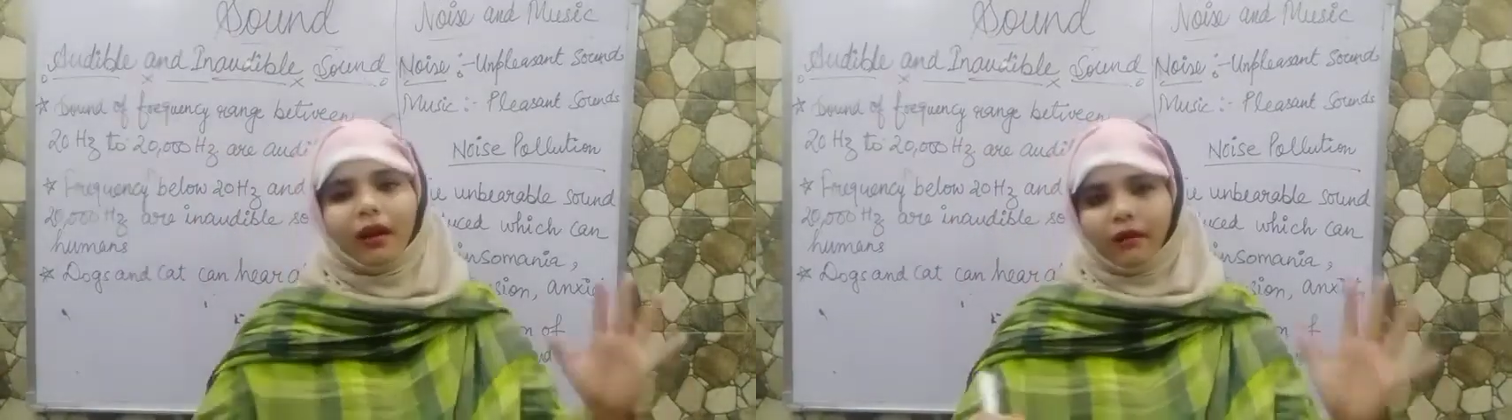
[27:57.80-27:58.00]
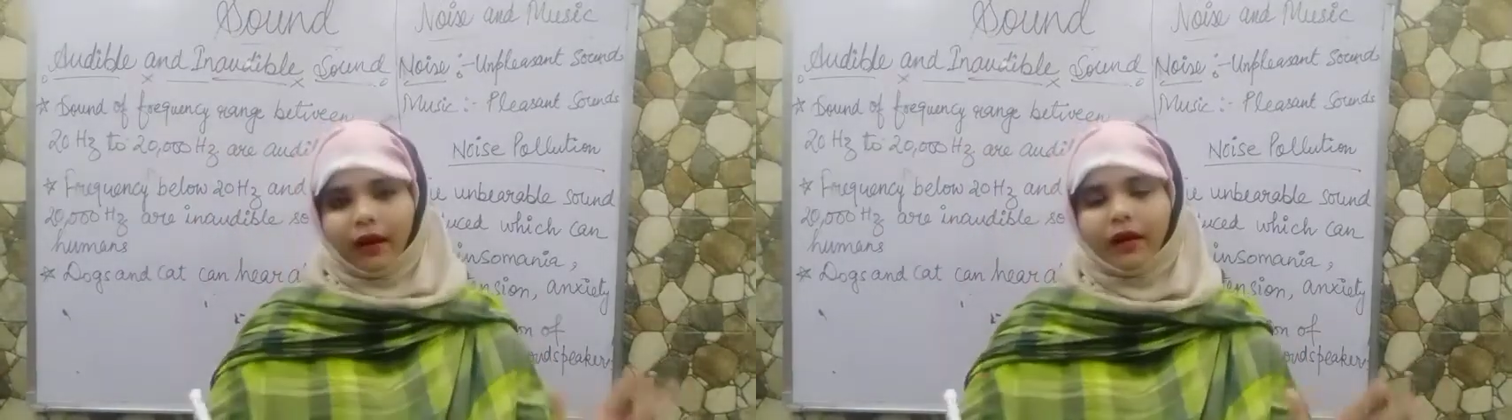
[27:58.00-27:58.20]

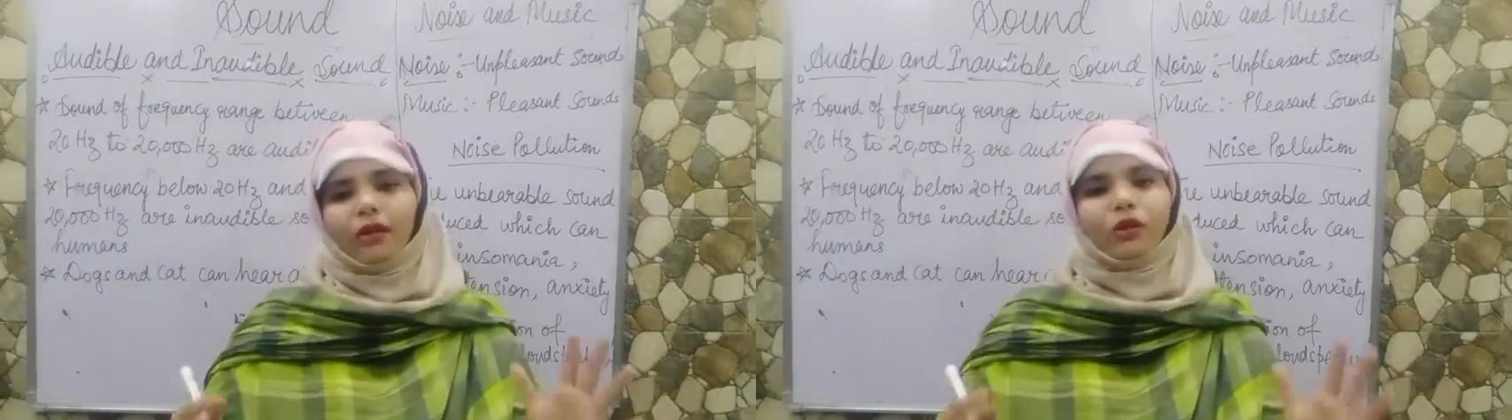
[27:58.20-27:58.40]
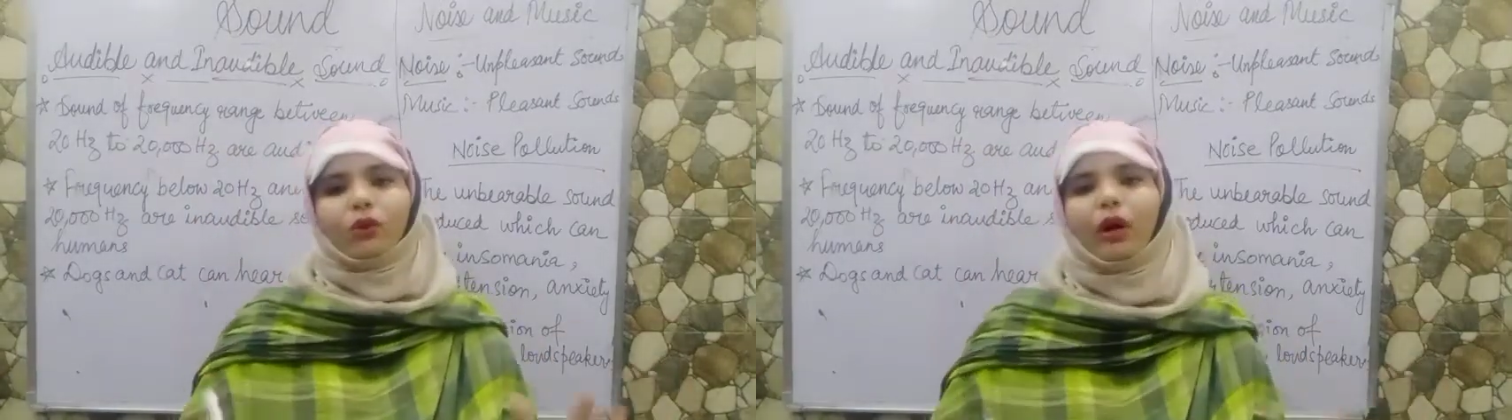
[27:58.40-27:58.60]

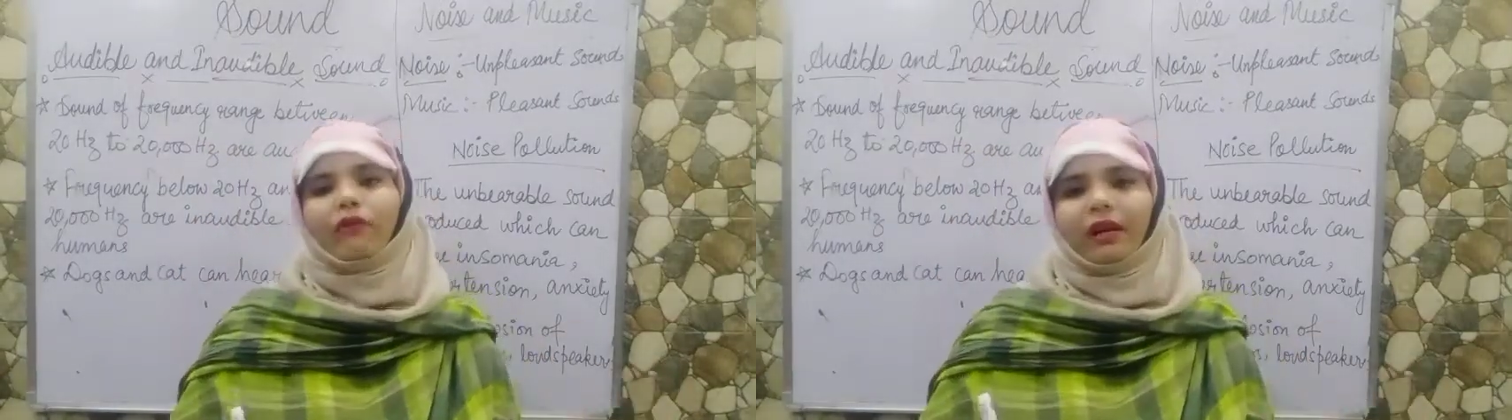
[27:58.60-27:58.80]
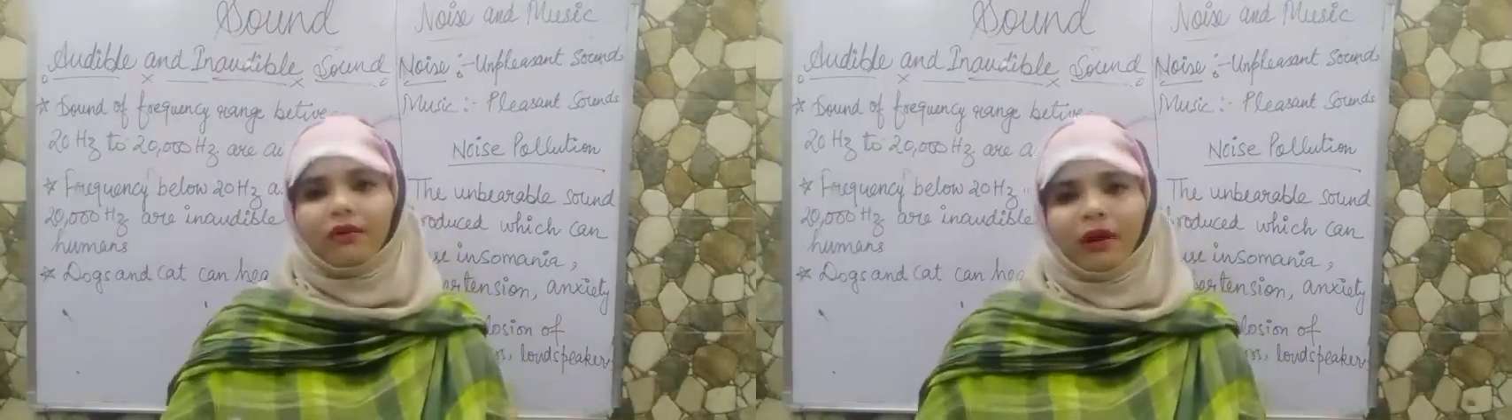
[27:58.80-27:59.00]
Crackers, you are
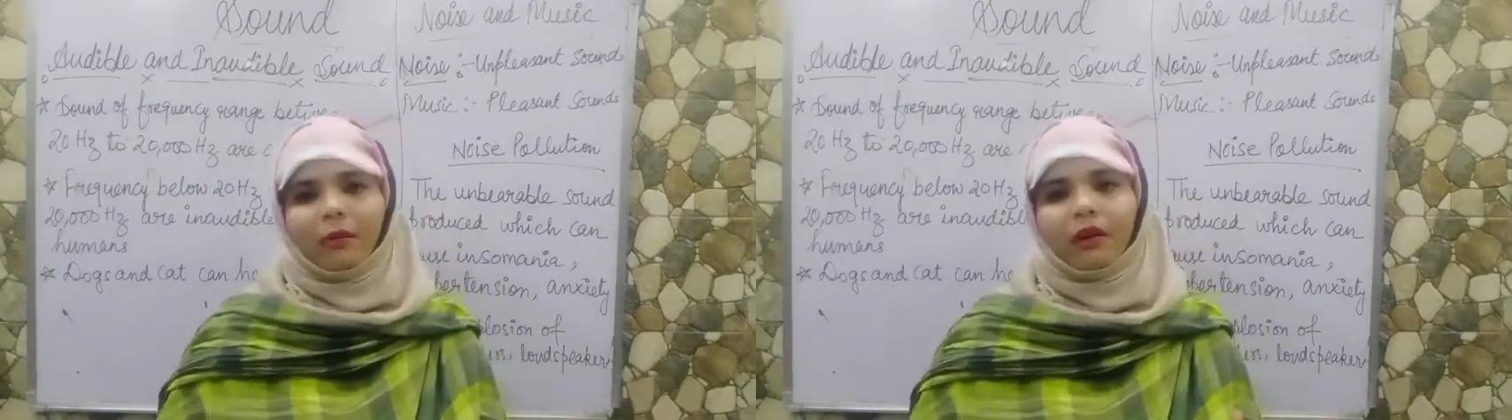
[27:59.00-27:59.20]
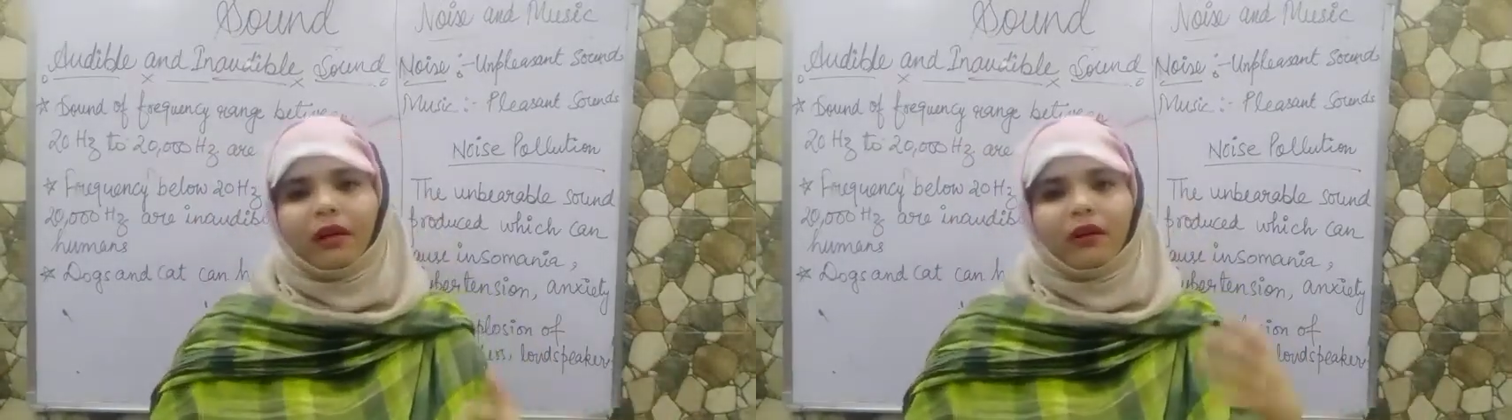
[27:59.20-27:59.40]
very
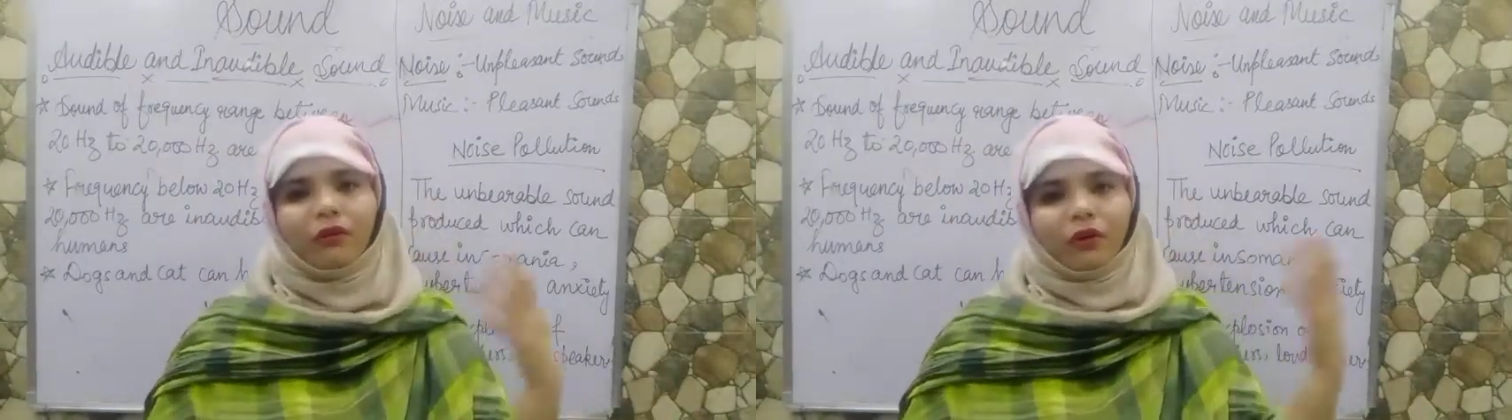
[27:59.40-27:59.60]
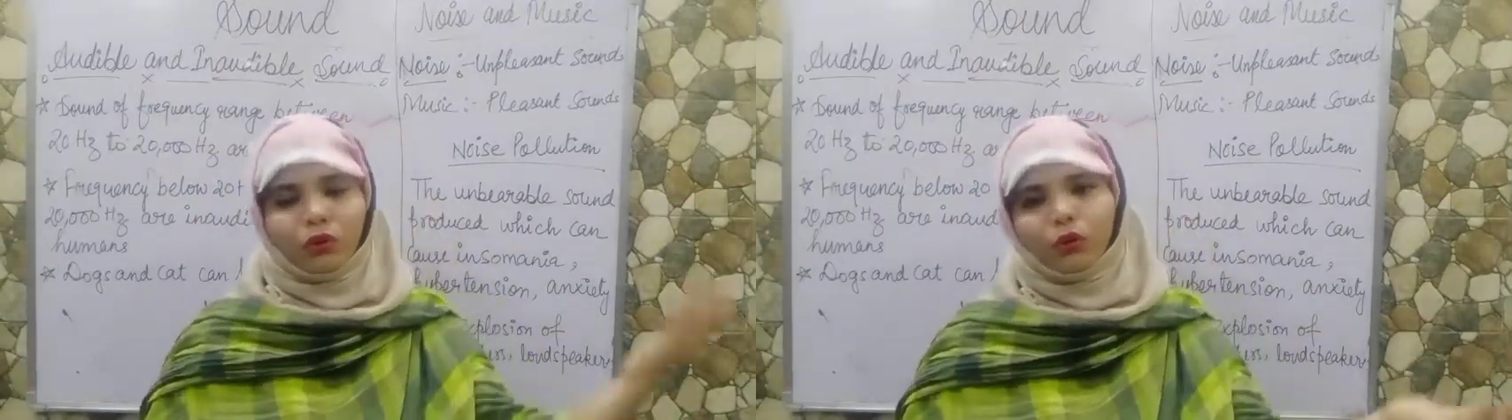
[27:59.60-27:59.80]
familiar,
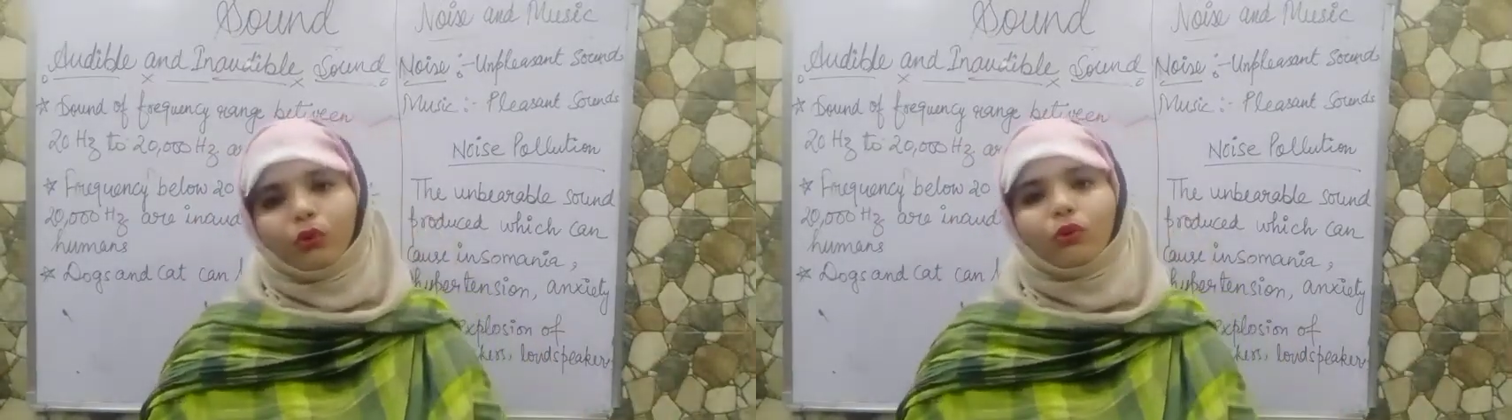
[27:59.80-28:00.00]
which you